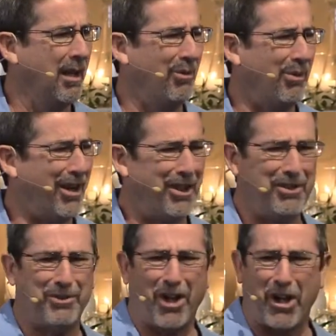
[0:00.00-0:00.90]
What are
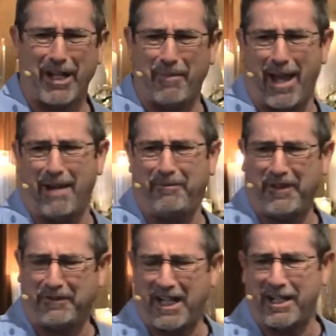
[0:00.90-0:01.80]
you talking about? I'm
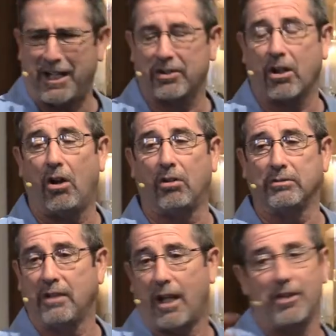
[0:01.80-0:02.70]
15 years old.
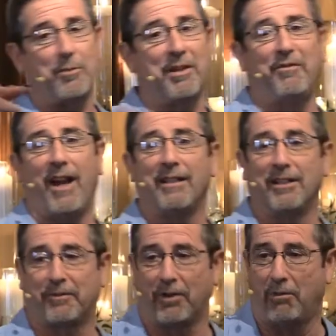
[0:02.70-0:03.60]
You know, you've been fighting
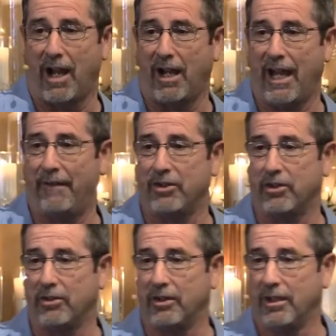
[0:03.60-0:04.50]
this for a while, haven't you?